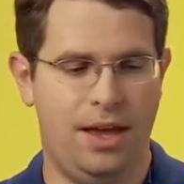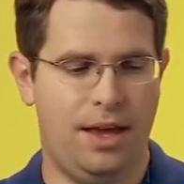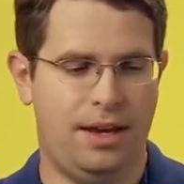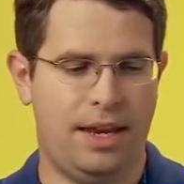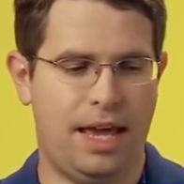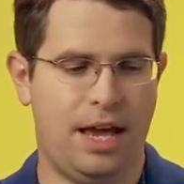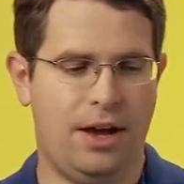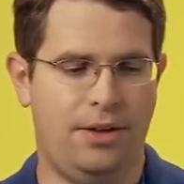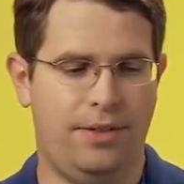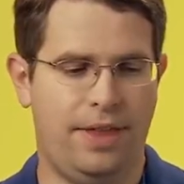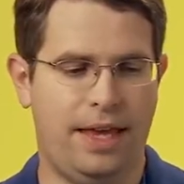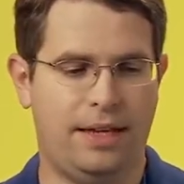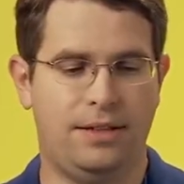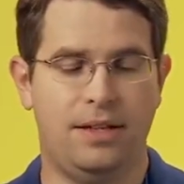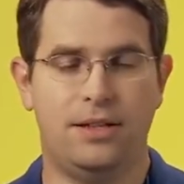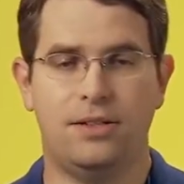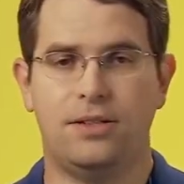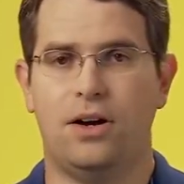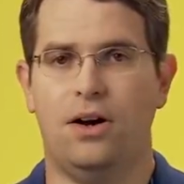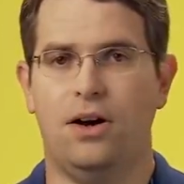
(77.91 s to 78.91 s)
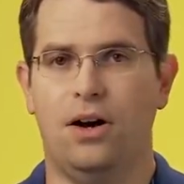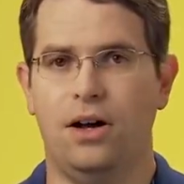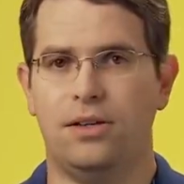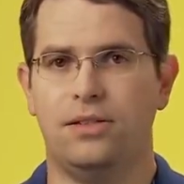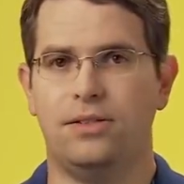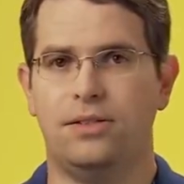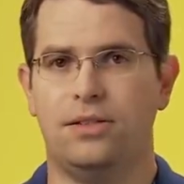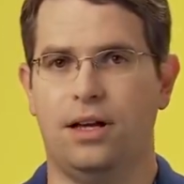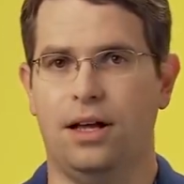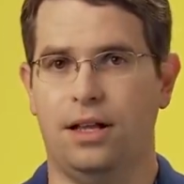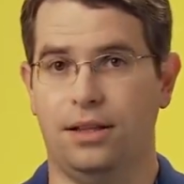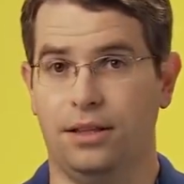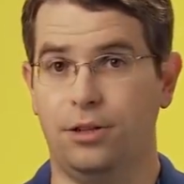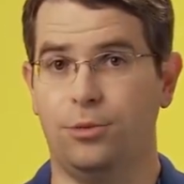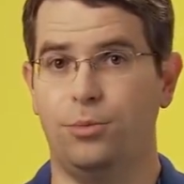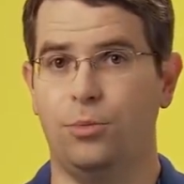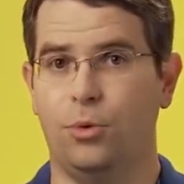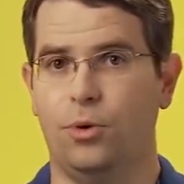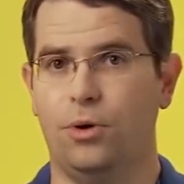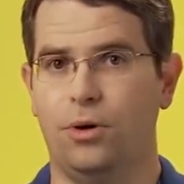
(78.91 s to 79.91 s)
Now, that does cost a
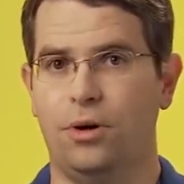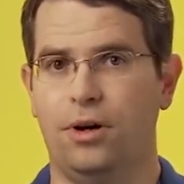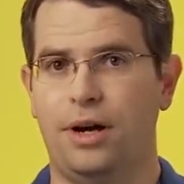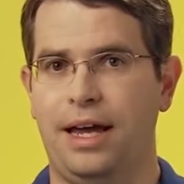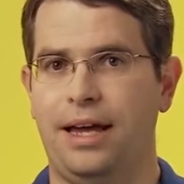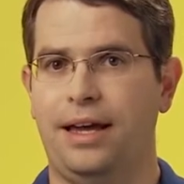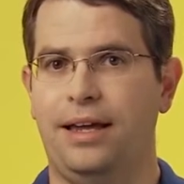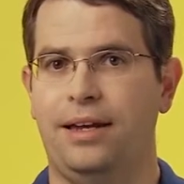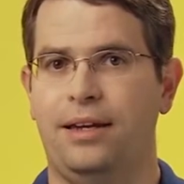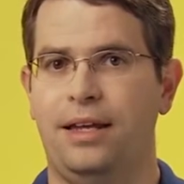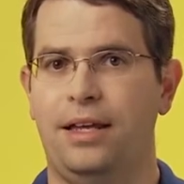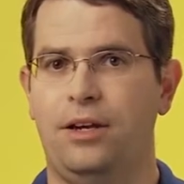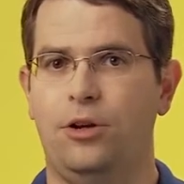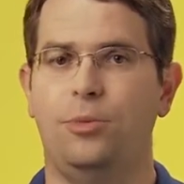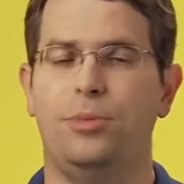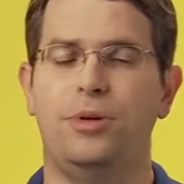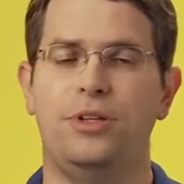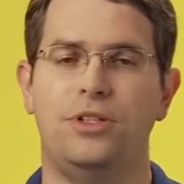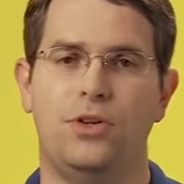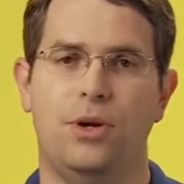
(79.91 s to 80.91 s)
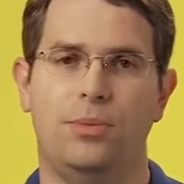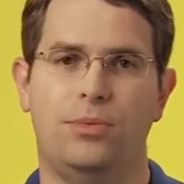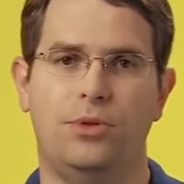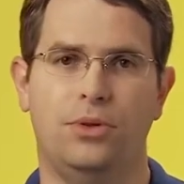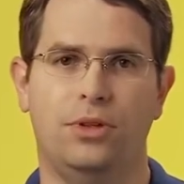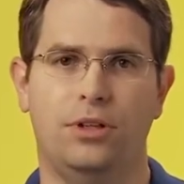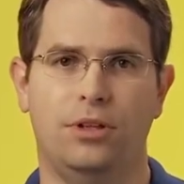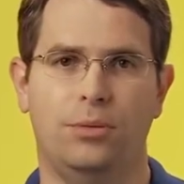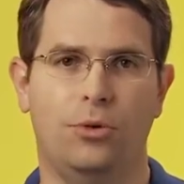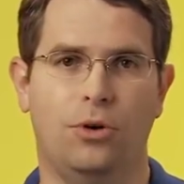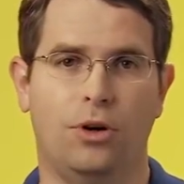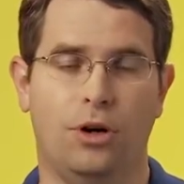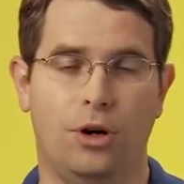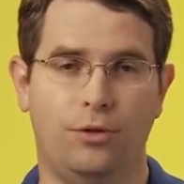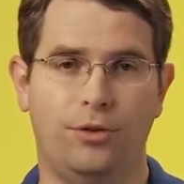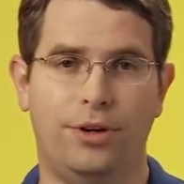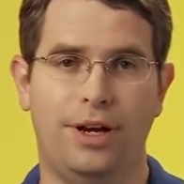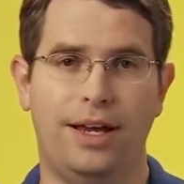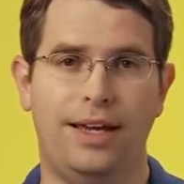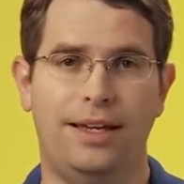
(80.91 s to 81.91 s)
little more, and it opens you up to a little more
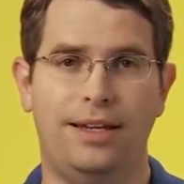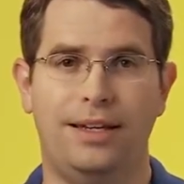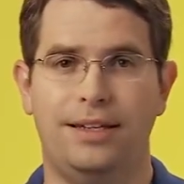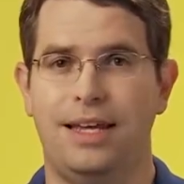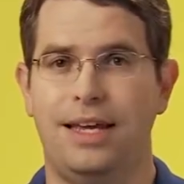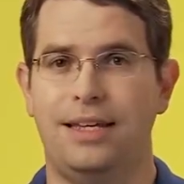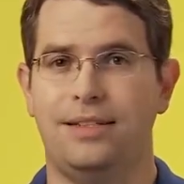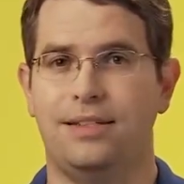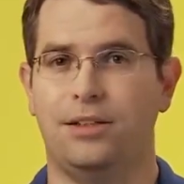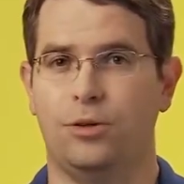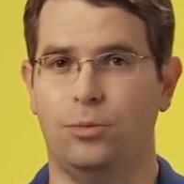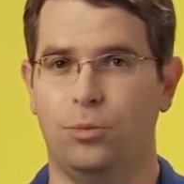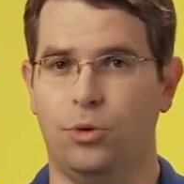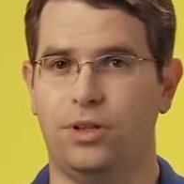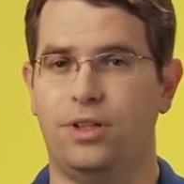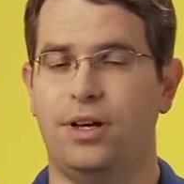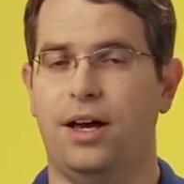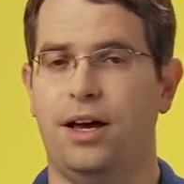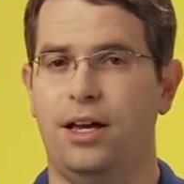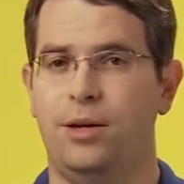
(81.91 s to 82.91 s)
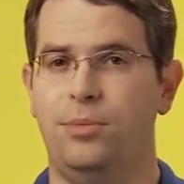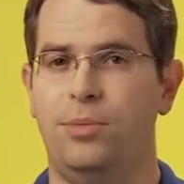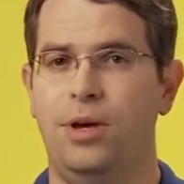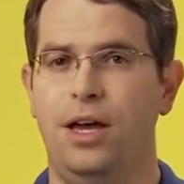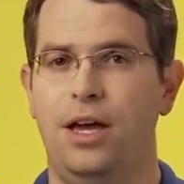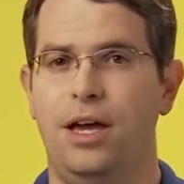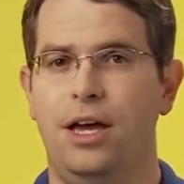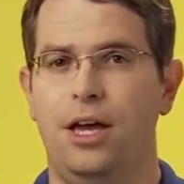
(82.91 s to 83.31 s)
overhead. It takes a little more time.